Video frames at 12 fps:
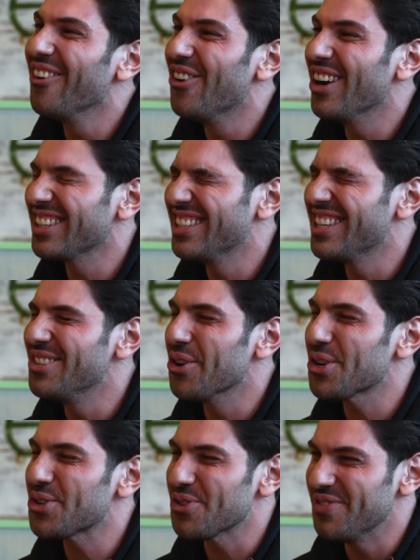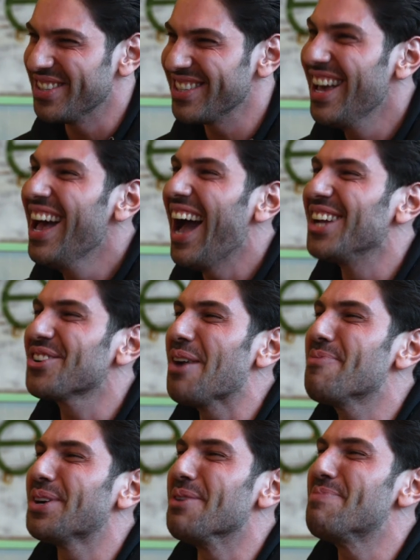walked into Nordstrom's and tried
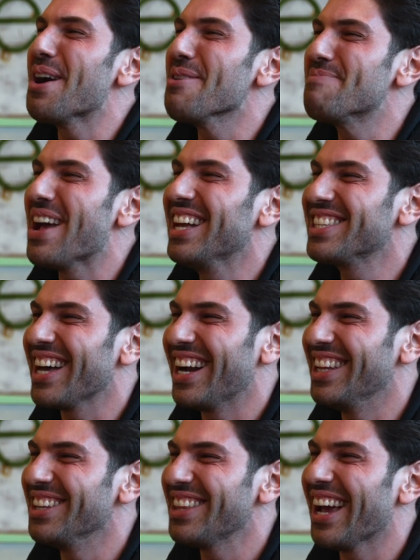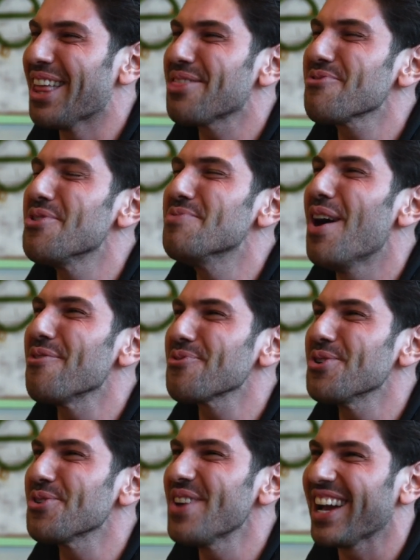putting a pair of pants on, and the thing I threw them off
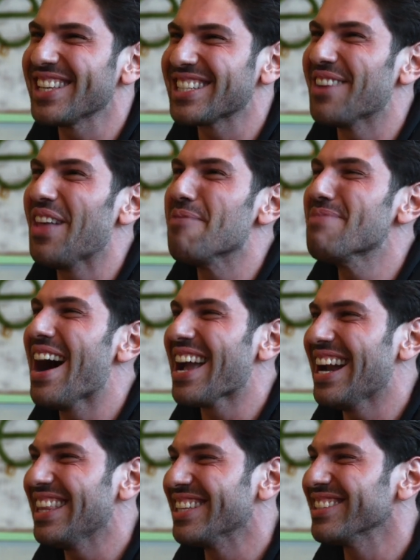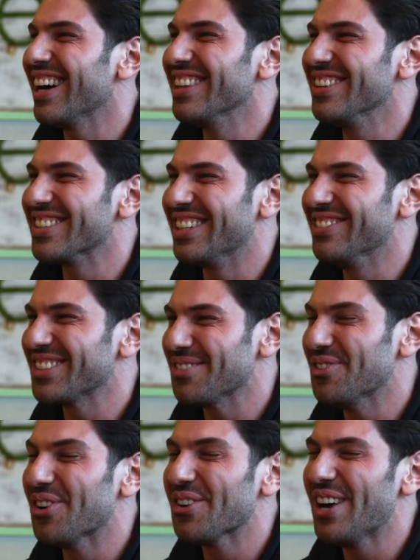real quick. I said, I'm not buying anything until I lose some
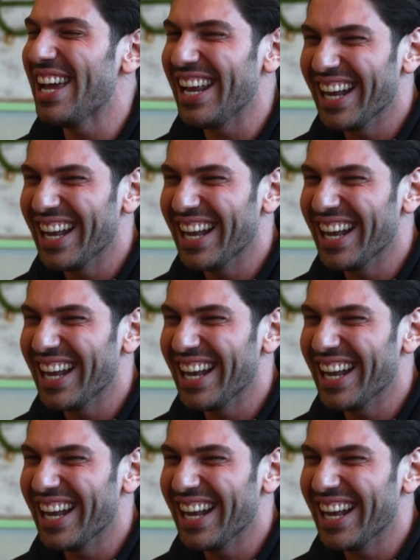more weight.